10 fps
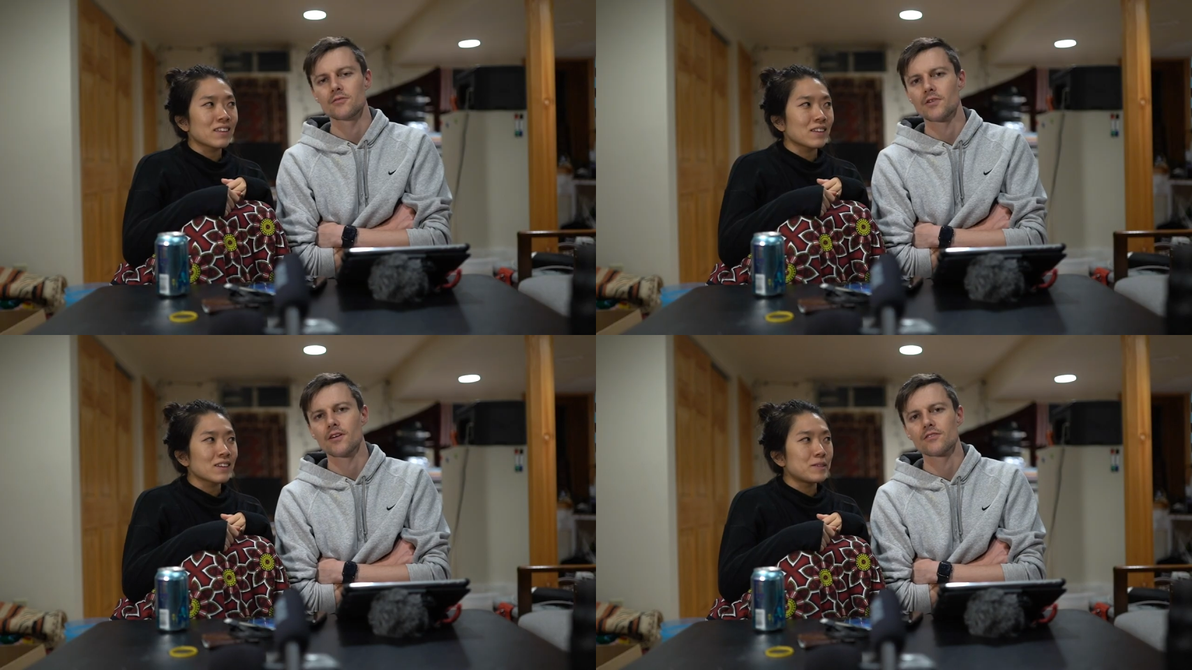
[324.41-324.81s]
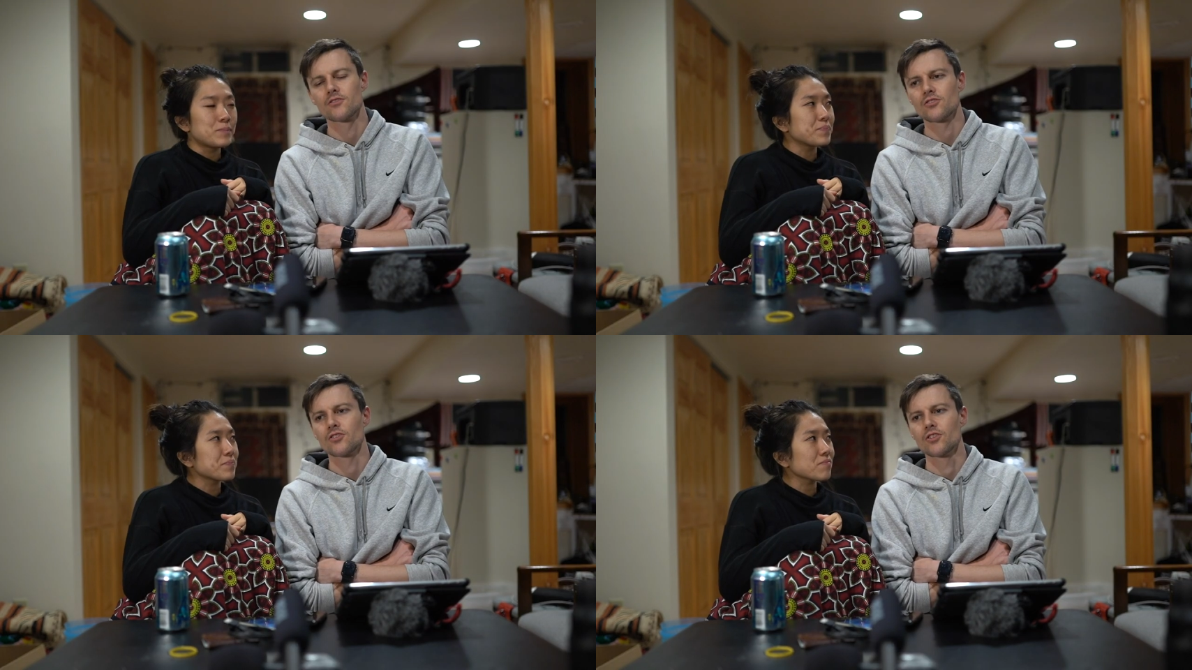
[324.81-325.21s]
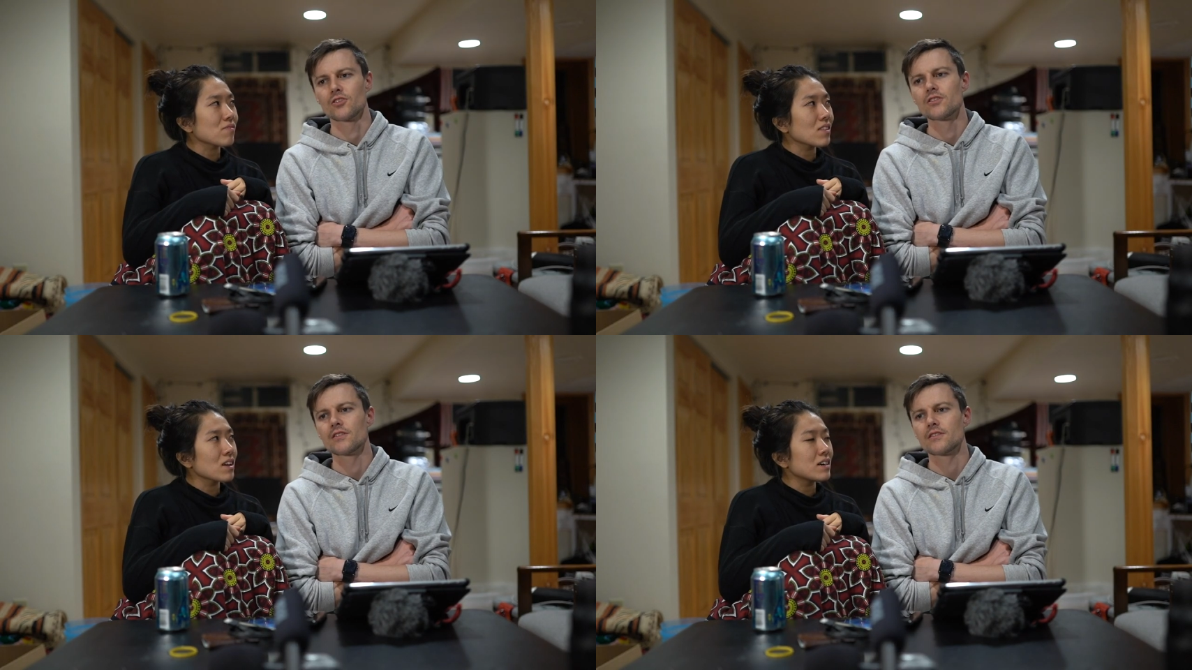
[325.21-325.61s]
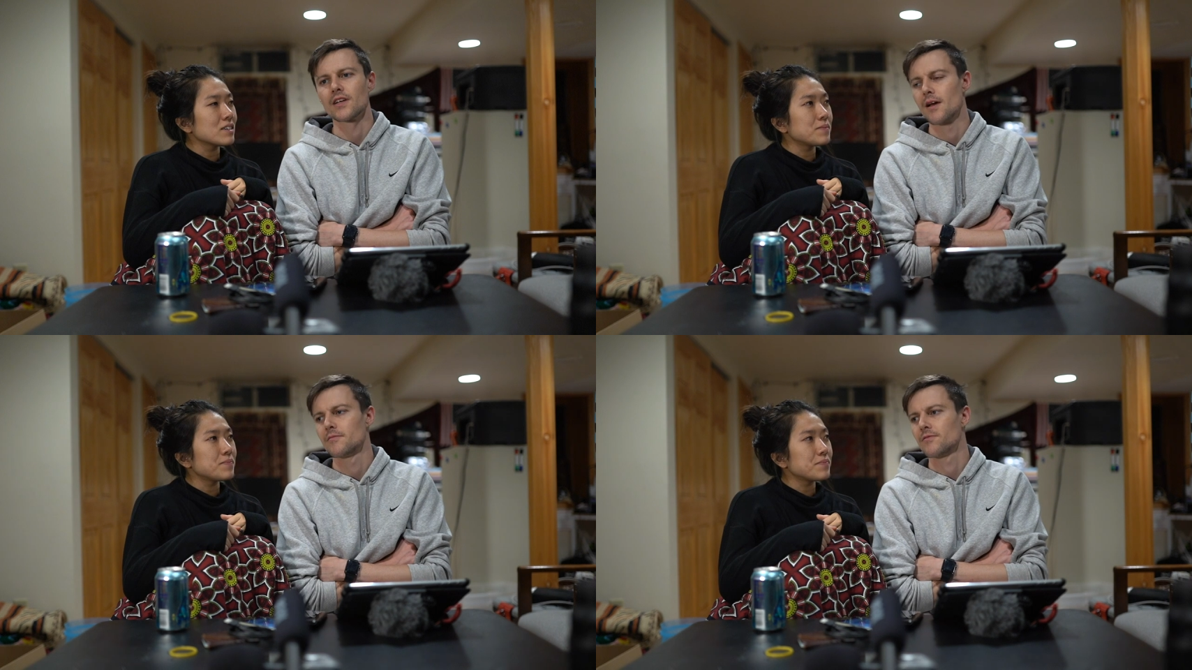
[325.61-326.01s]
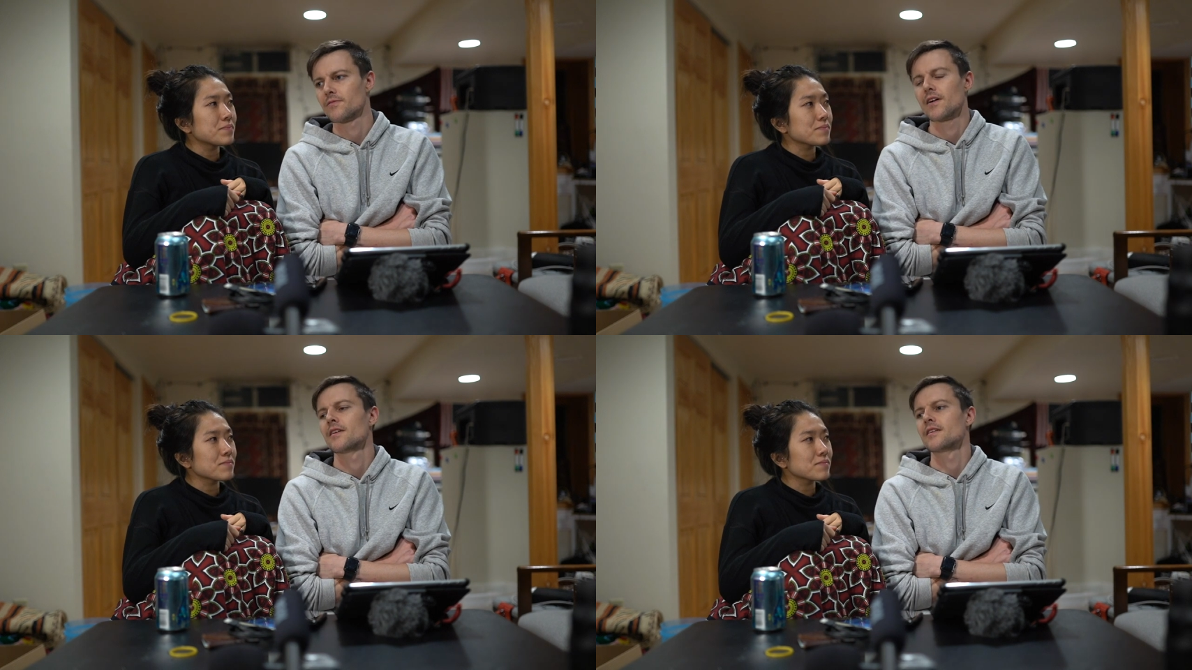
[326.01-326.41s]
Speaker 1: To be honest, it's just a good time to
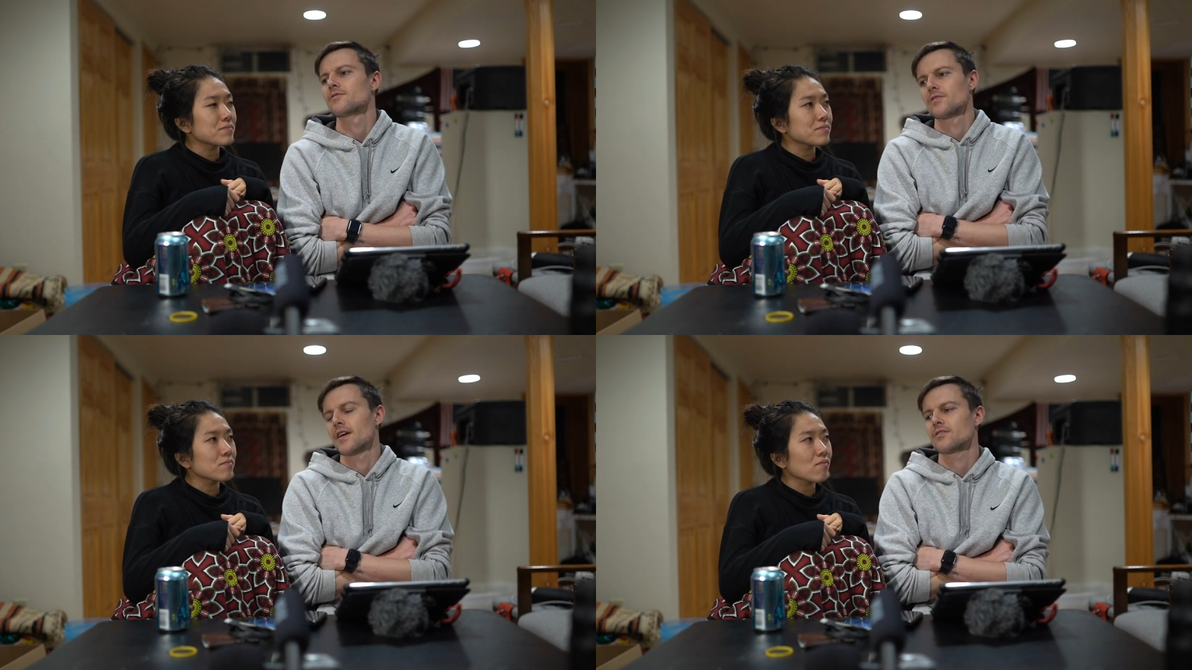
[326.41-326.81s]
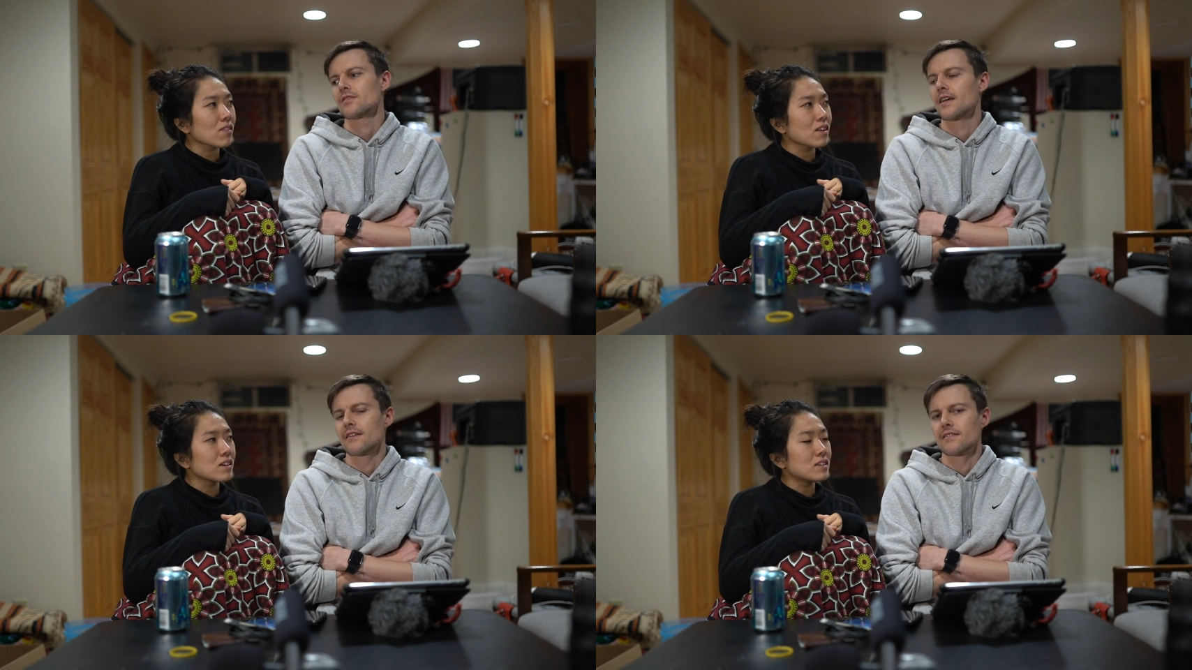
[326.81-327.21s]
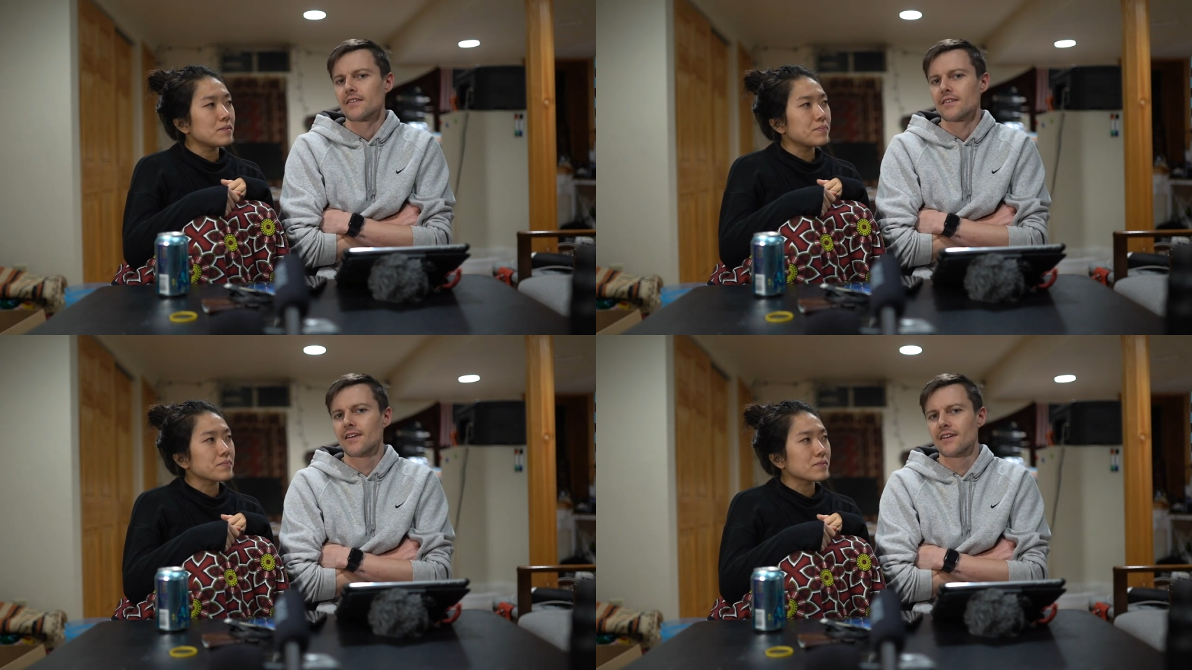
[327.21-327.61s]
fly internationally, I think.